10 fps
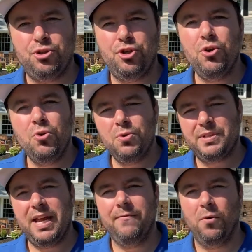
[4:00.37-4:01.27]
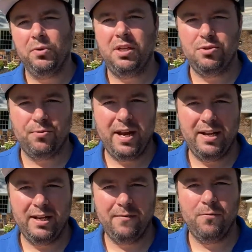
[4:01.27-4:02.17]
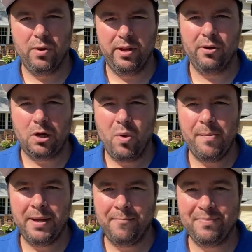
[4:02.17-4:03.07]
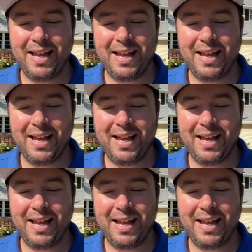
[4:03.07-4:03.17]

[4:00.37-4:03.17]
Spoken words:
choose a voltage rating for their equipment.